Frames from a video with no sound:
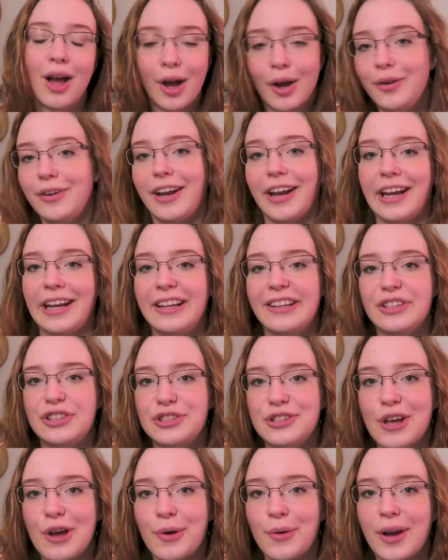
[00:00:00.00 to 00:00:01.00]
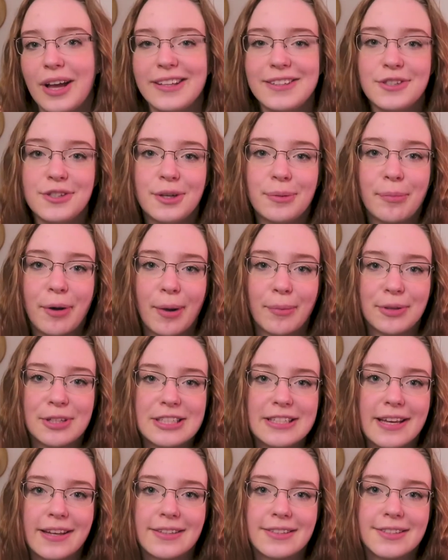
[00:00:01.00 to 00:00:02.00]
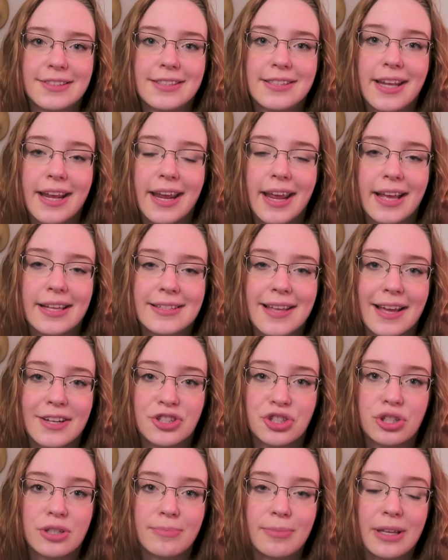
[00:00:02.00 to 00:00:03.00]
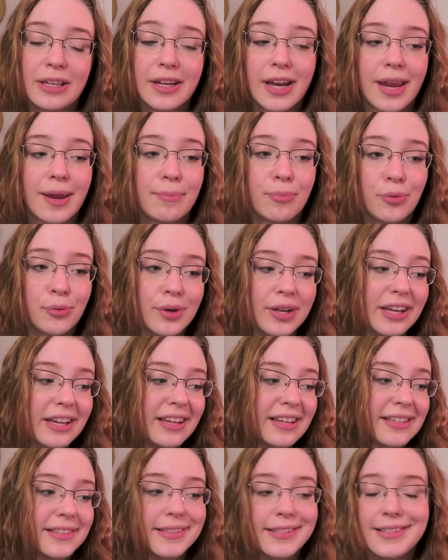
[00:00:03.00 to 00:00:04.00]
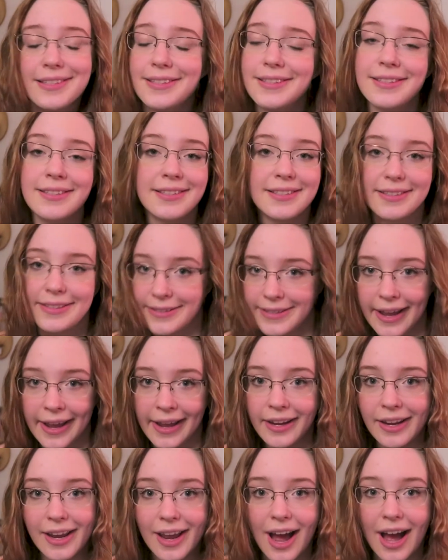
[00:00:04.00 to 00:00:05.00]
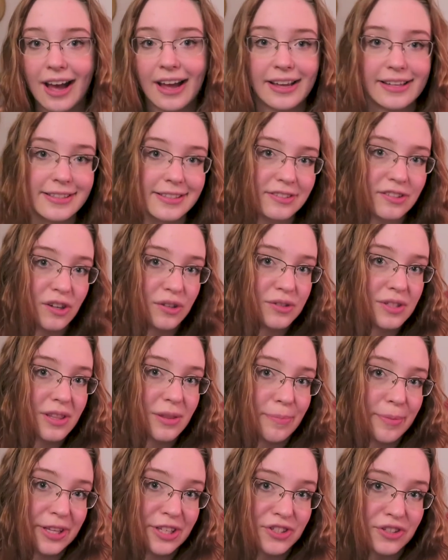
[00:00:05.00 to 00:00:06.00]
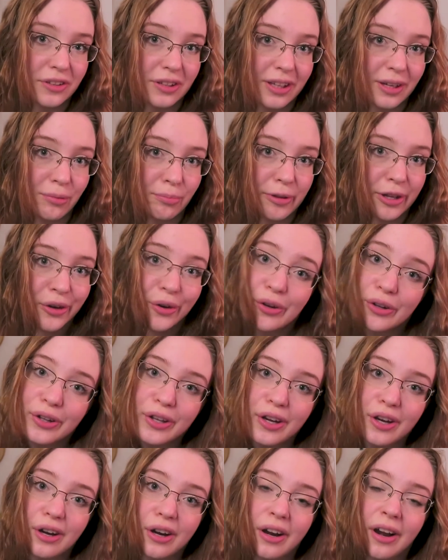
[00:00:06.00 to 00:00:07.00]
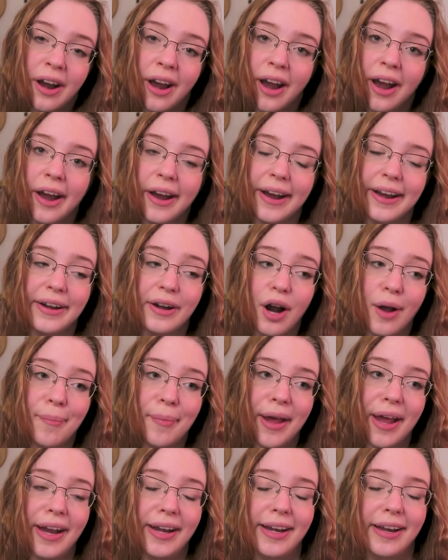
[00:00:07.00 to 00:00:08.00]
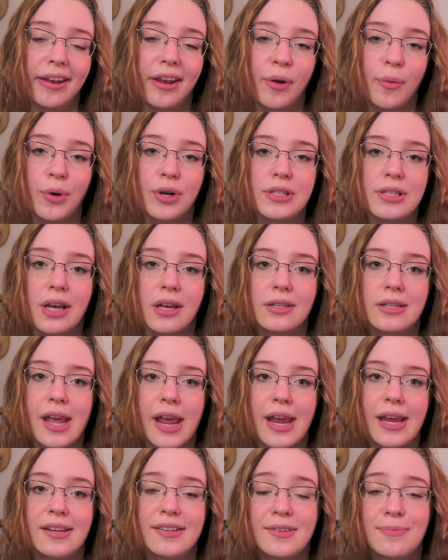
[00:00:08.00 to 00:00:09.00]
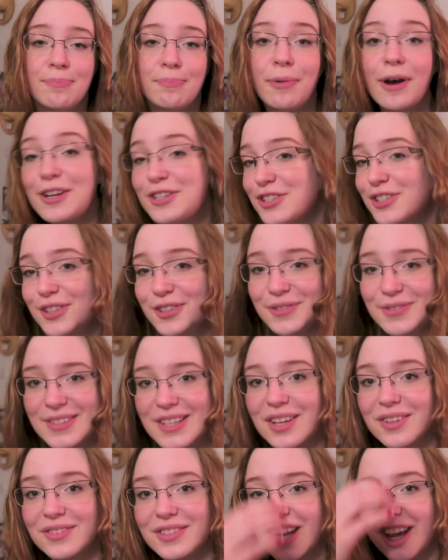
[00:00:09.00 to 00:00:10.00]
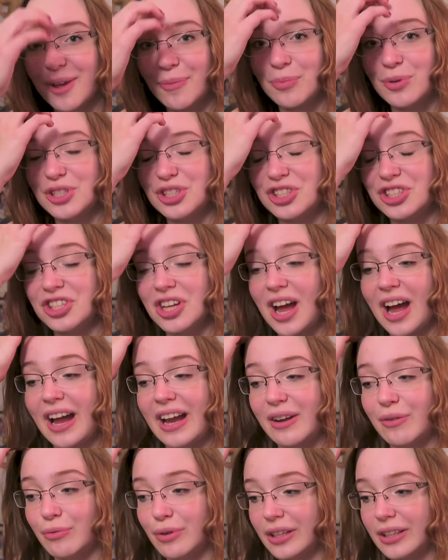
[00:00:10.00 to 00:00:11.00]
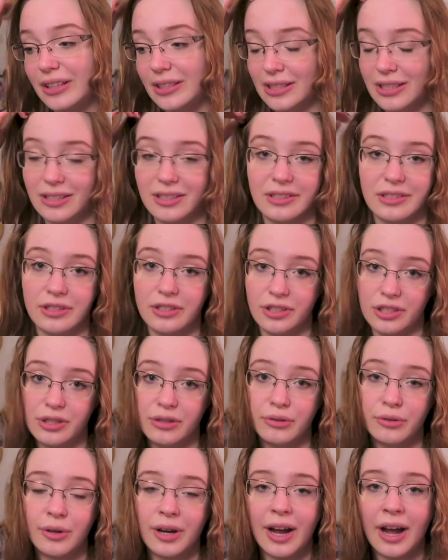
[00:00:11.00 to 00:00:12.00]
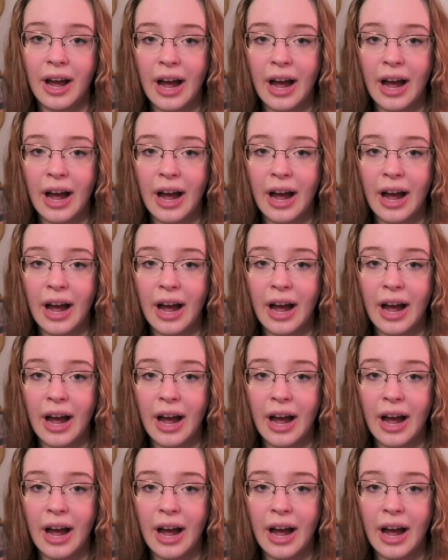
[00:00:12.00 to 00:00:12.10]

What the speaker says: Okay, so as you could probably tell, today has actually been a pretty decent day. I did go to the beach a little bit earlier. I got back and I worked on a bunch of self-tape, which I really needed to do.